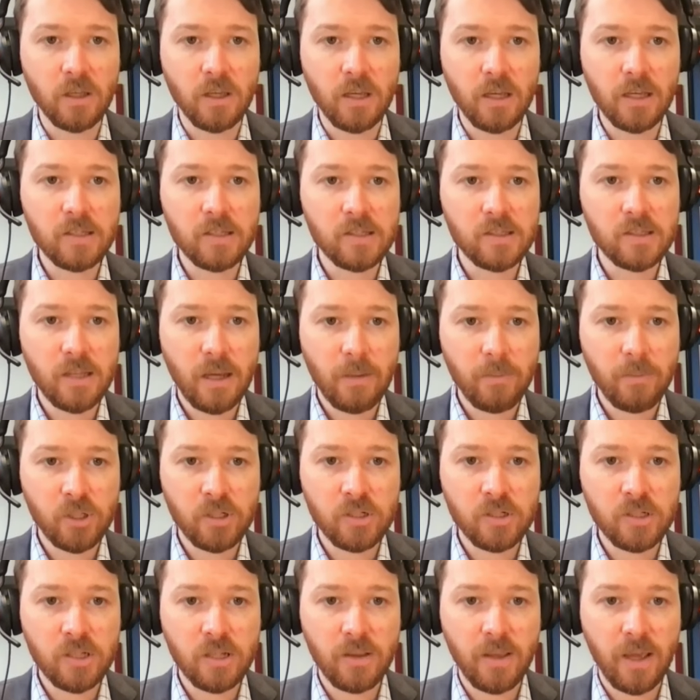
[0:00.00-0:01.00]
The
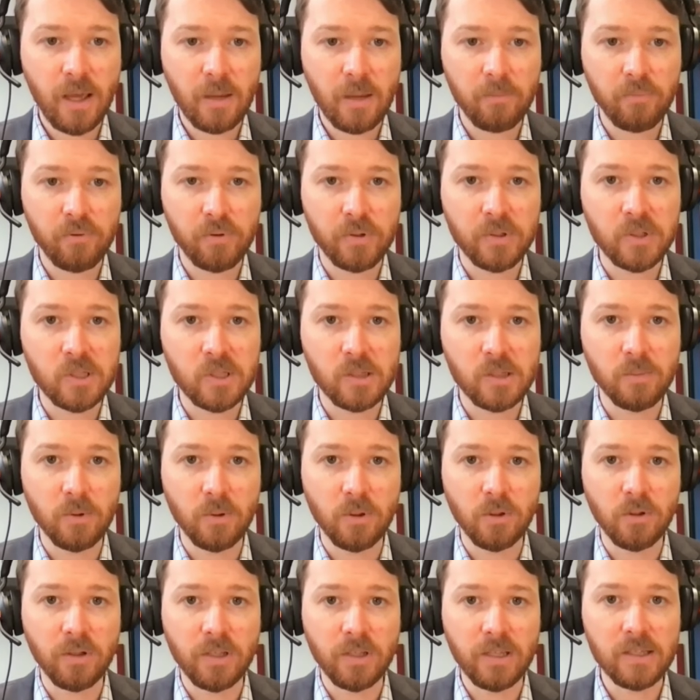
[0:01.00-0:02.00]
exception to that
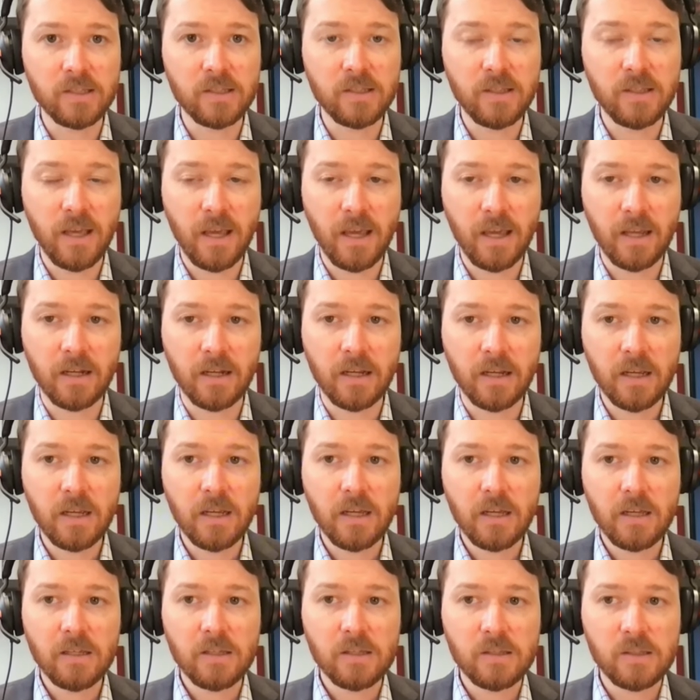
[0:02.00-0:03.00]
principle is that
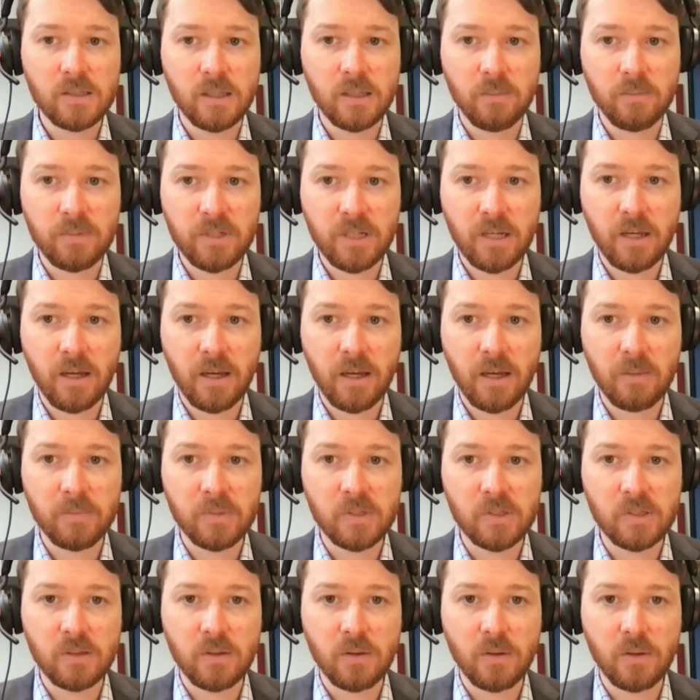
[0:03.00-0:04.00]

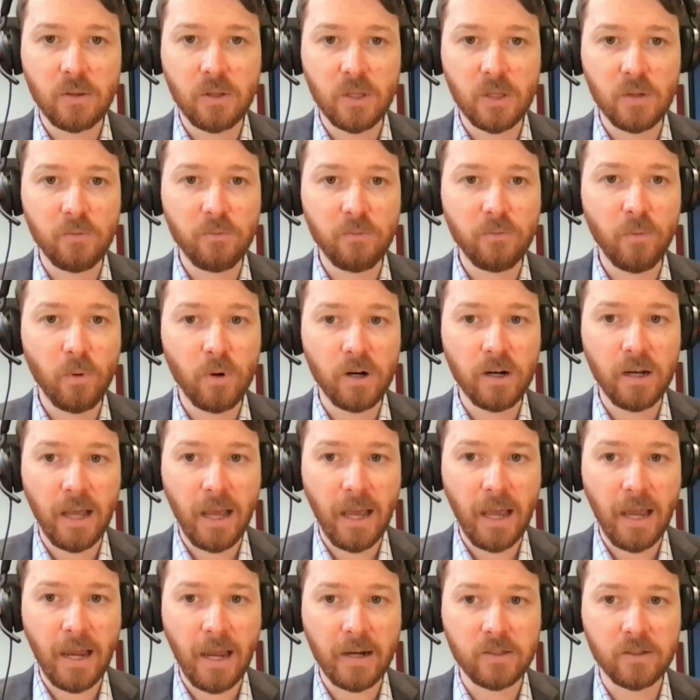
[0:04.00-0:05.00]
sometimes the foreign
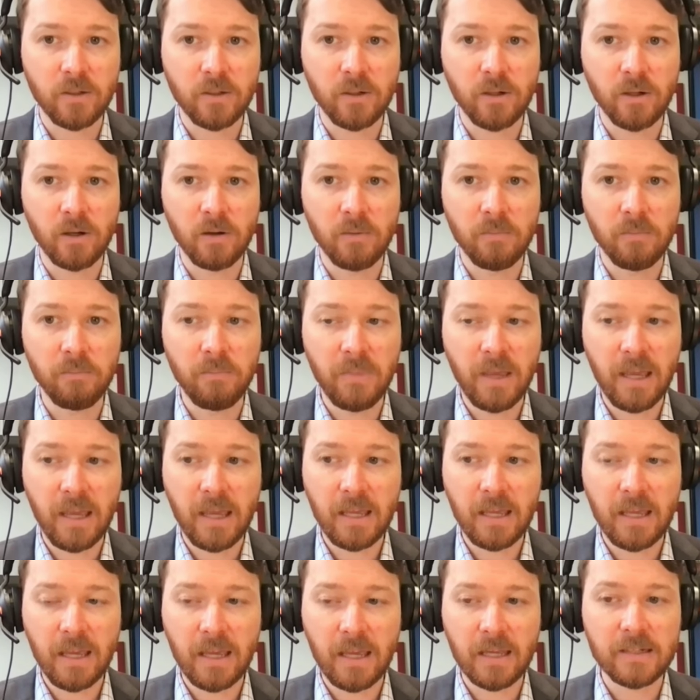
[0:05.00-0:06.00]
actor
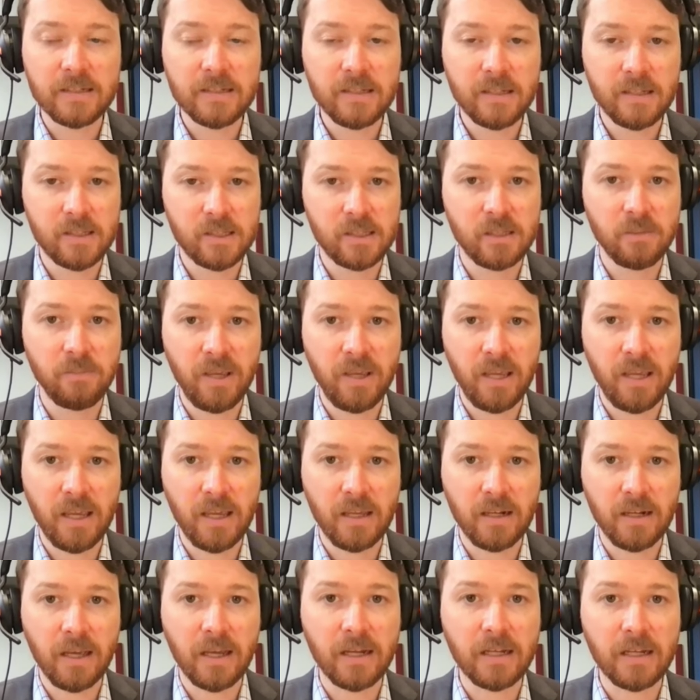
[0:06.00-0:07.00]
may
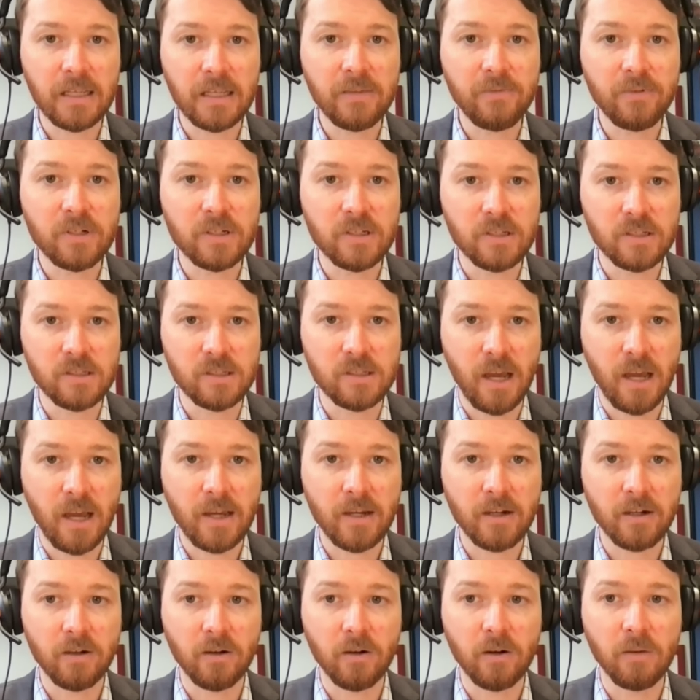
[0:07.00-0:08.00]
anticipate and even
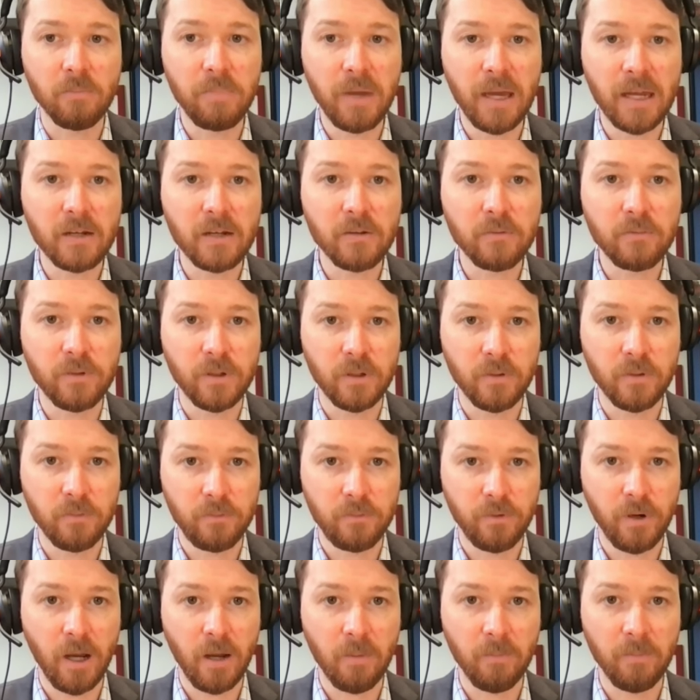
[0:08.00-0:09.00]
desire or benefit
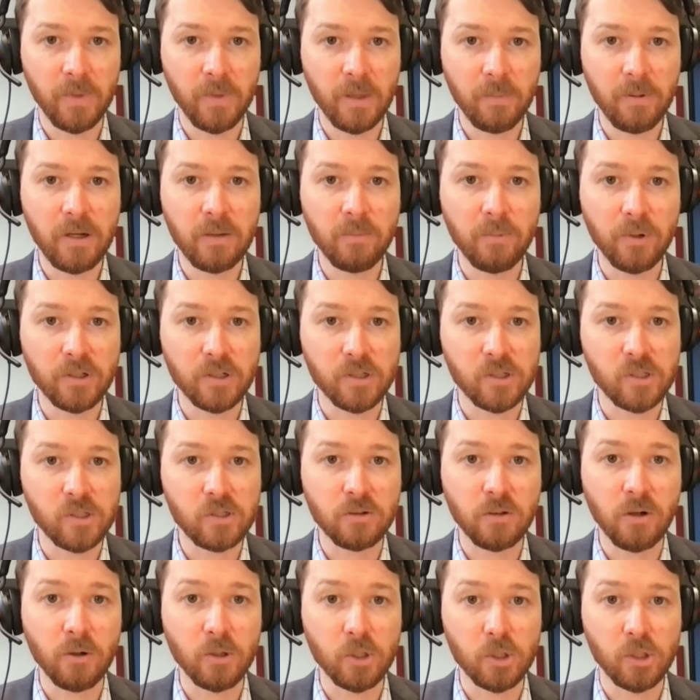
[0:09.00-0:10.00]
from the public
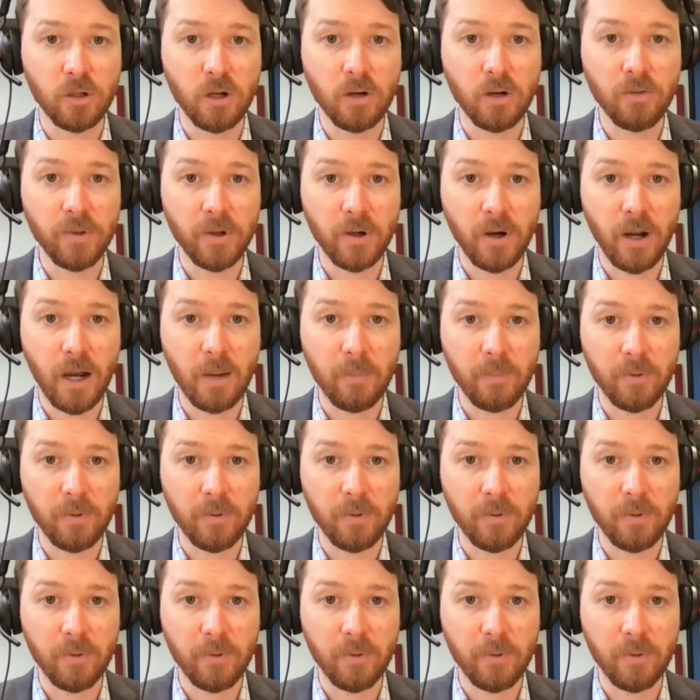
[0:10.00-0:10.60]
disclosure of their